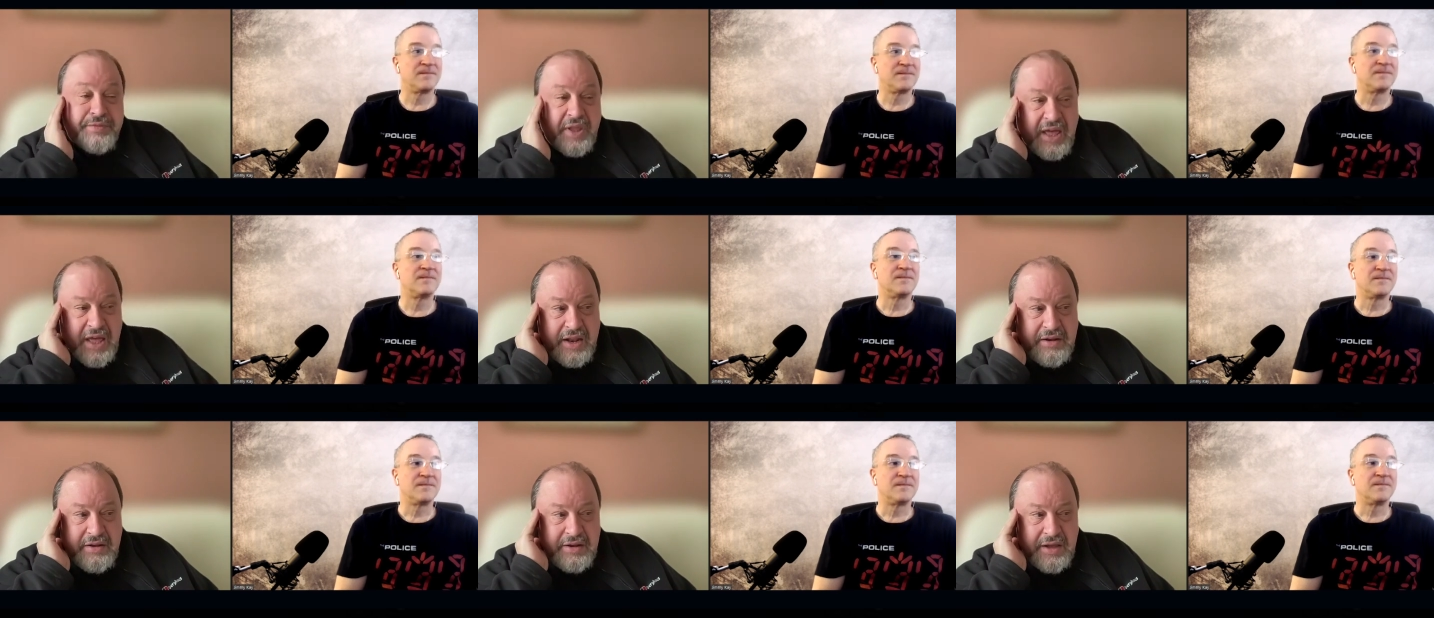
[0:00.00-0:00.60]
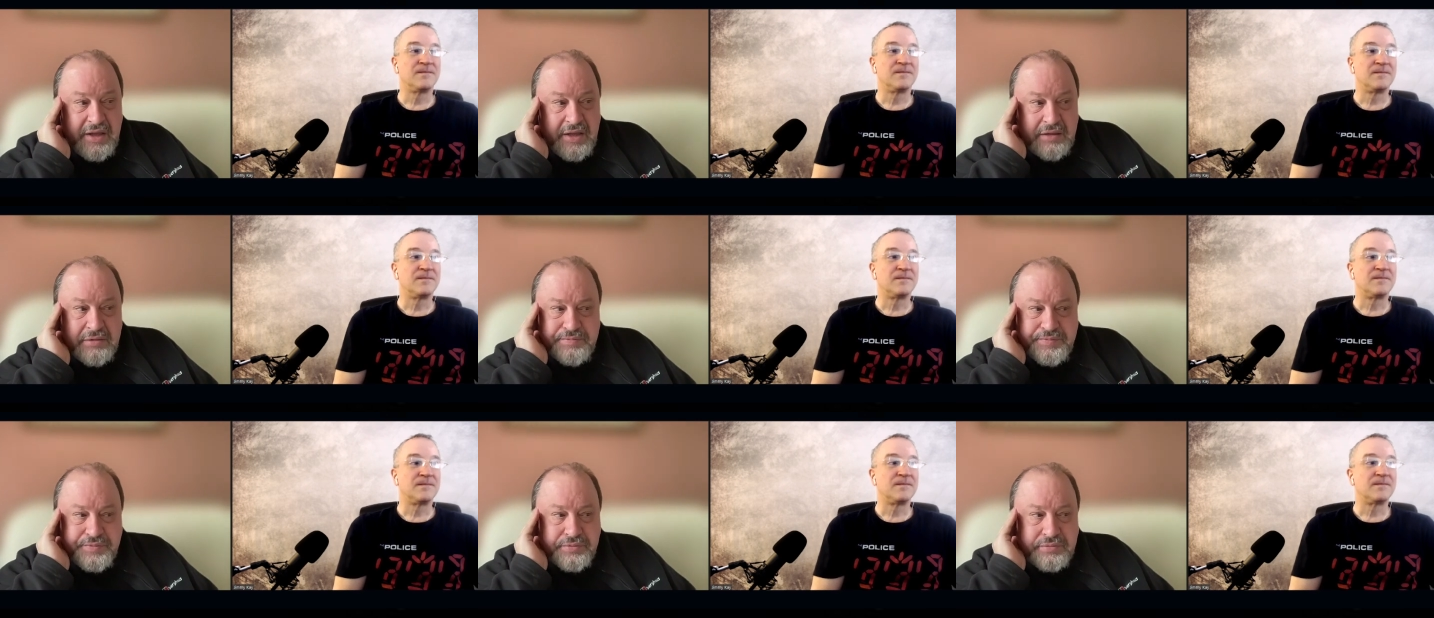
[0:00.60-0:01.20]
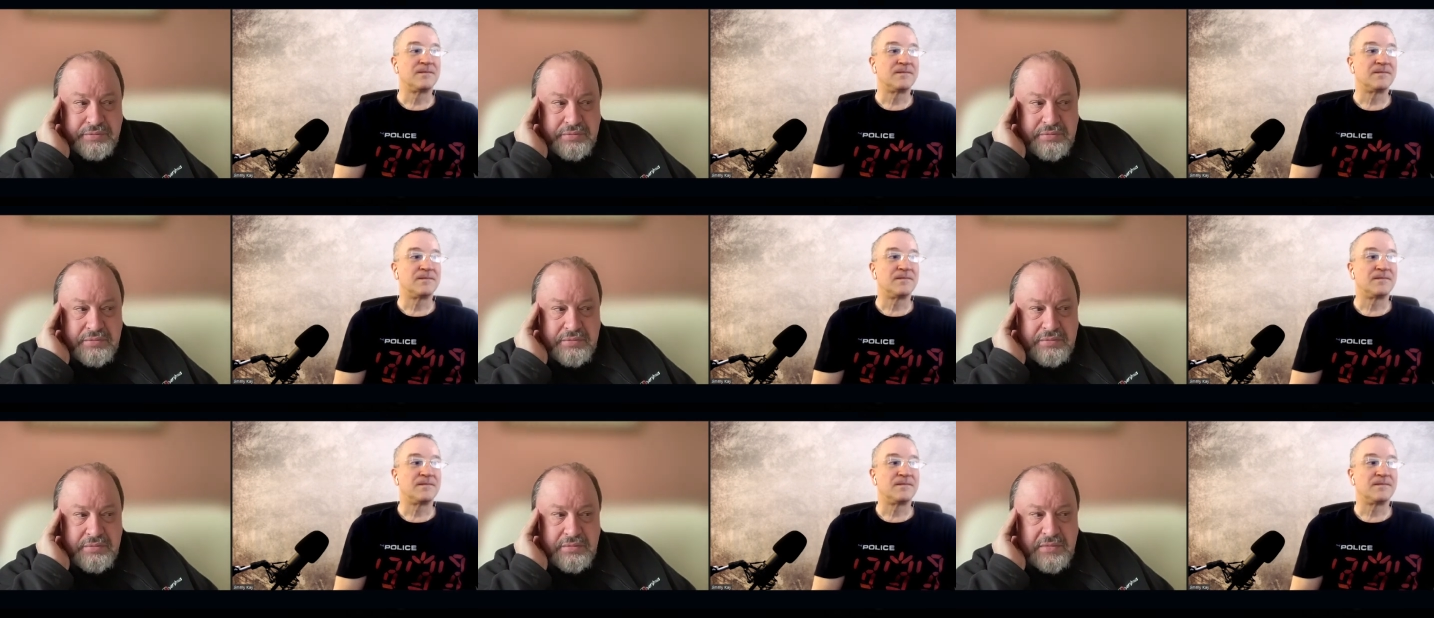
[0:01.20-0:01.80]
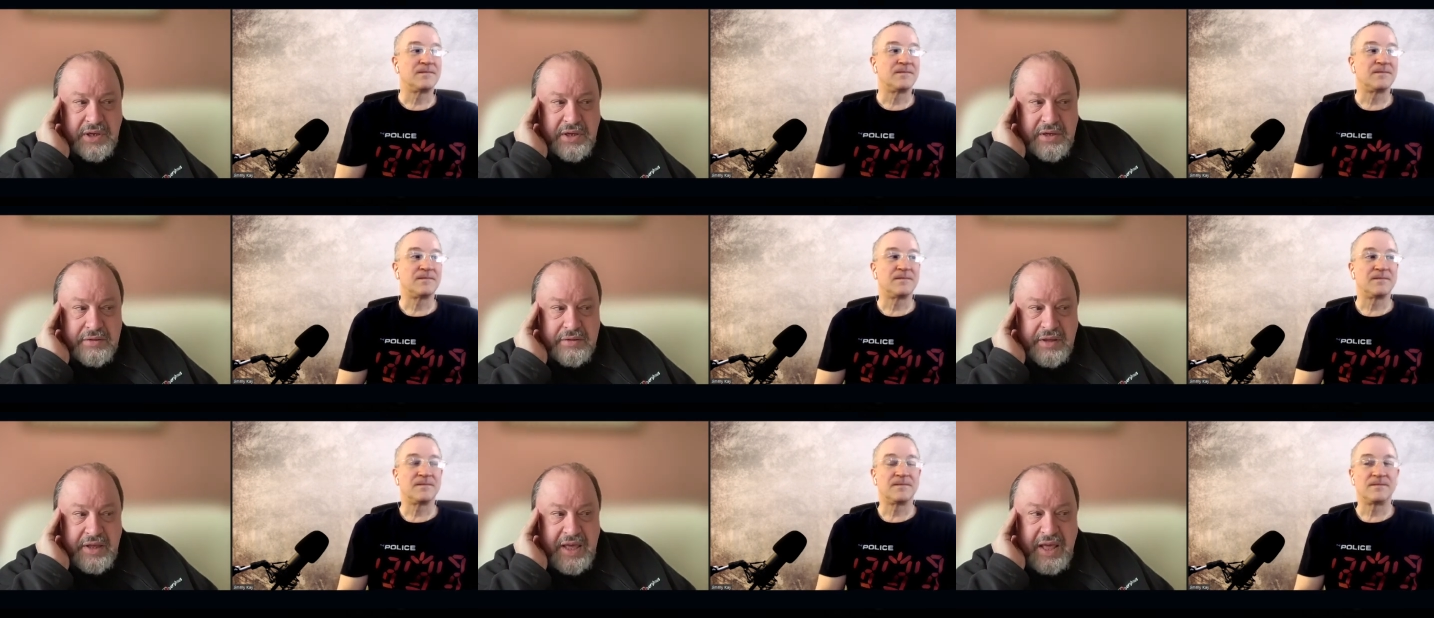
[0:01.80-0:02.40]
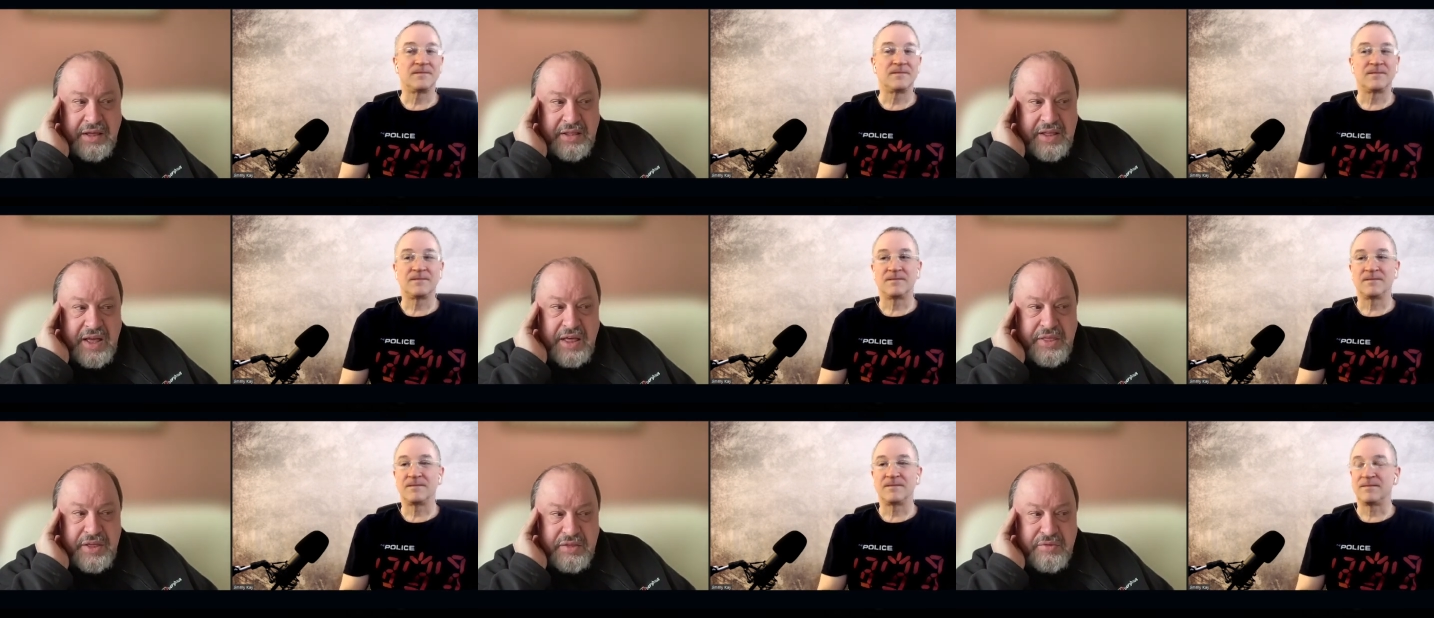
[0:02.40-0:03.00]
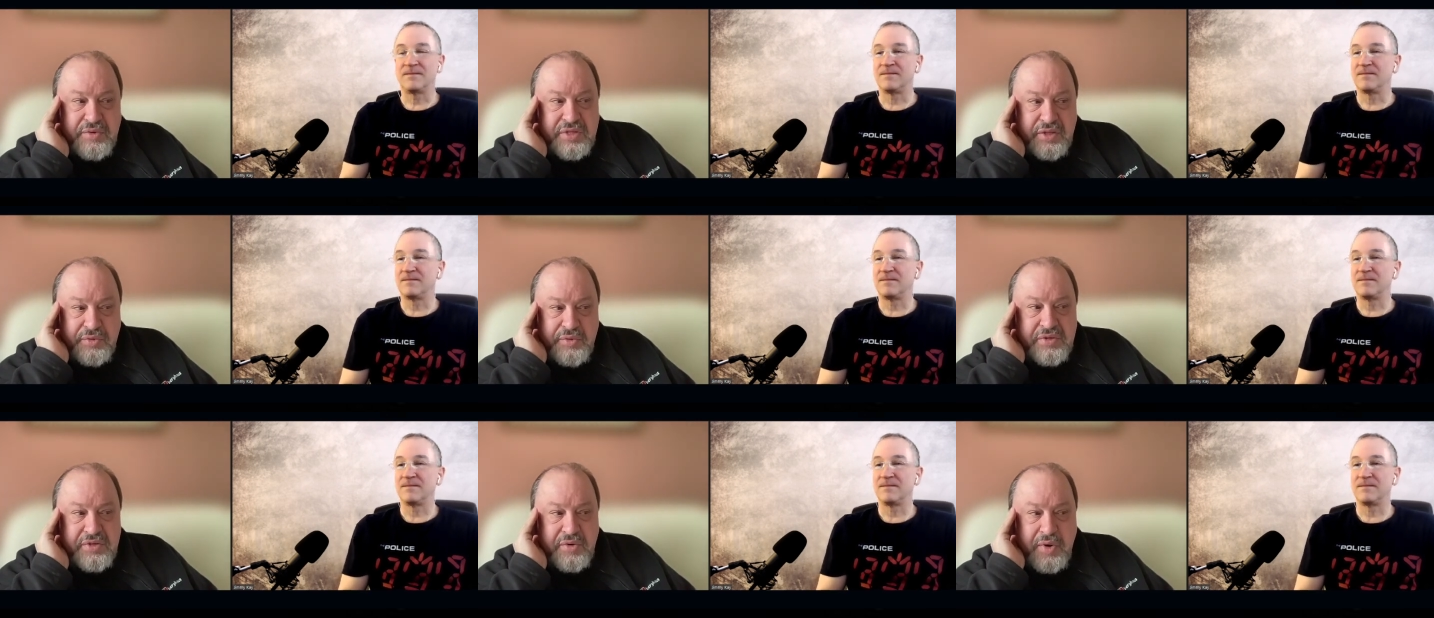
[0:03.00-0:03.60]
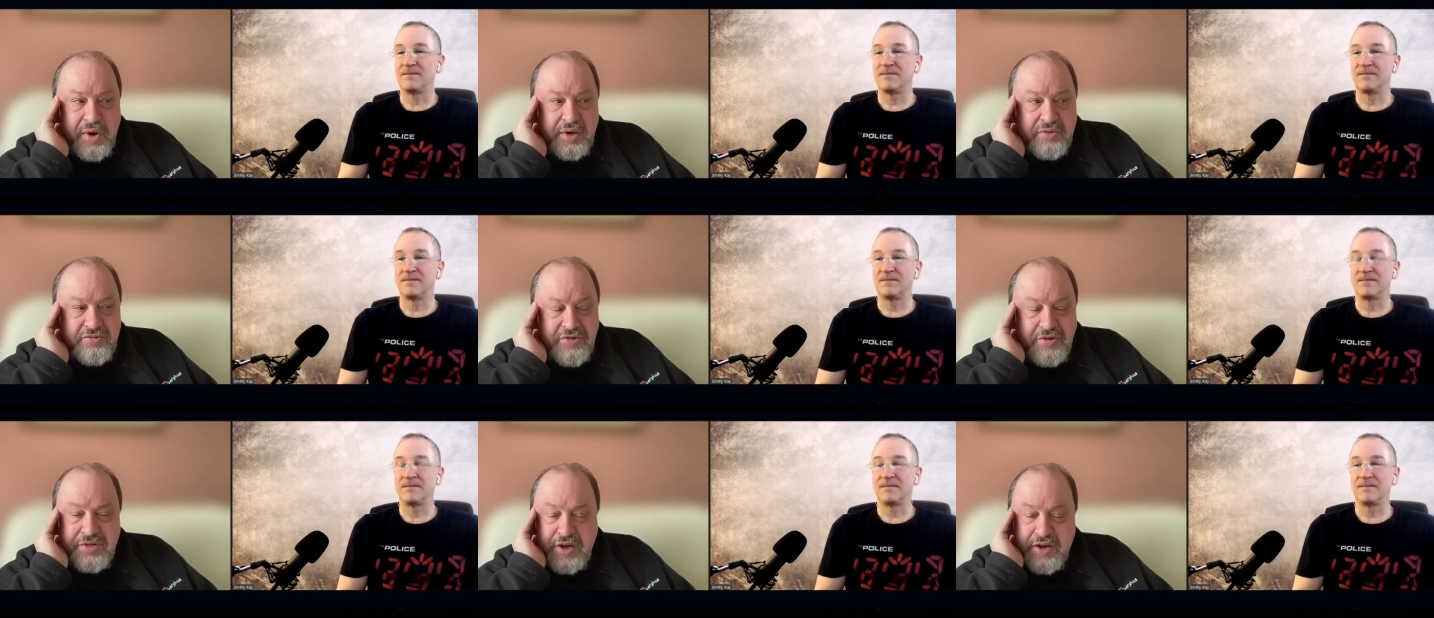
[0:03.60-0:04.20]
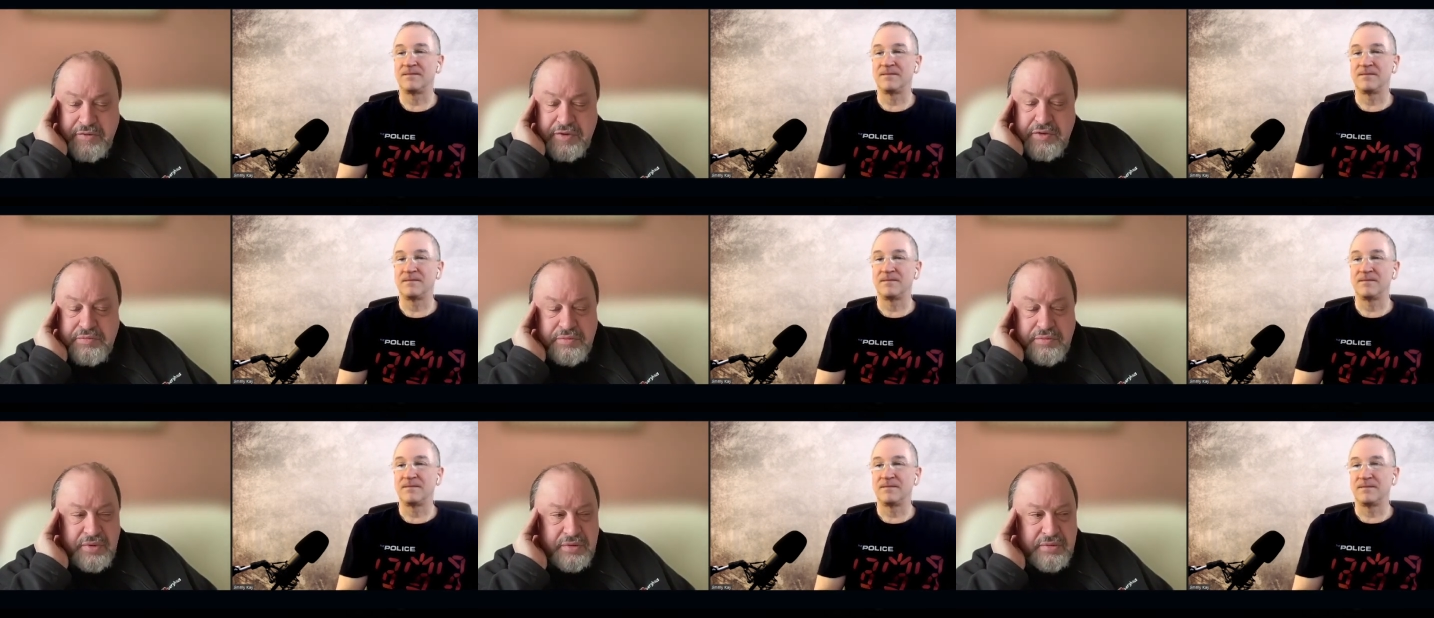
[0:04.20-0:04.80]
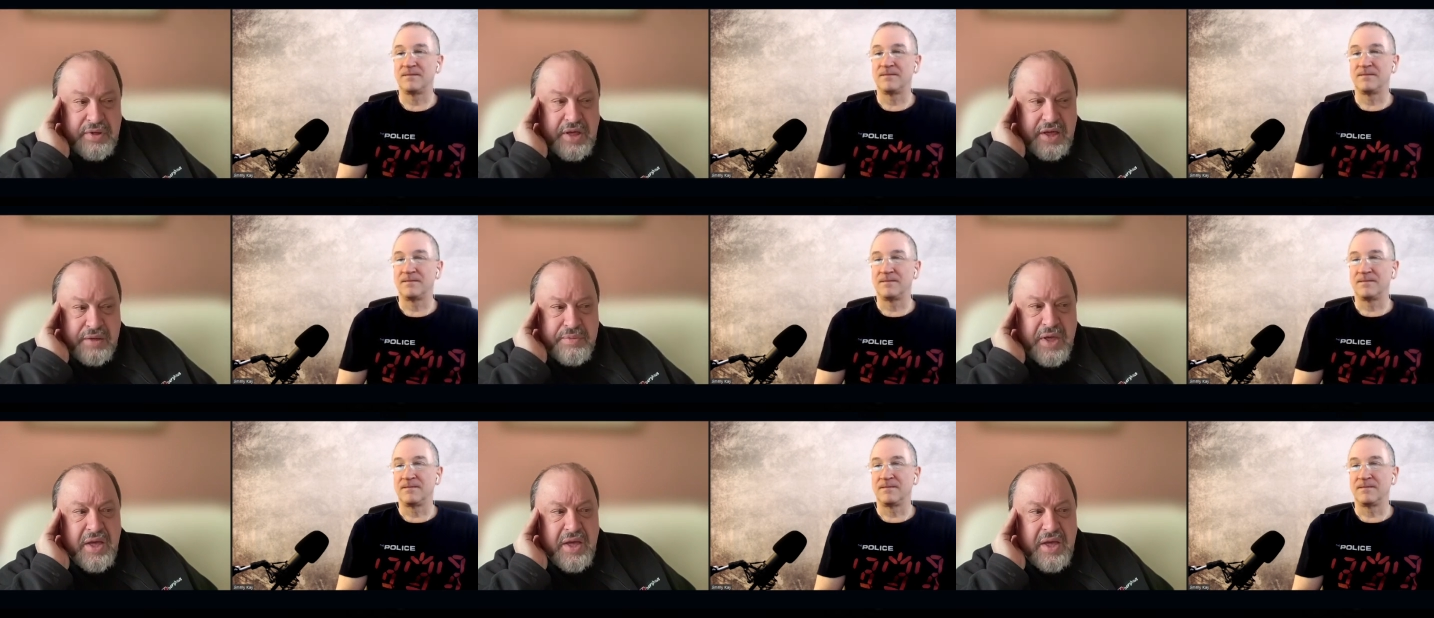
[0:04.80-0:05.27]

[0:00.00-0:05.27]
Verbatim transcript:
Speaker 1: and uh, yeah, I think there was there was quite a crossover, um,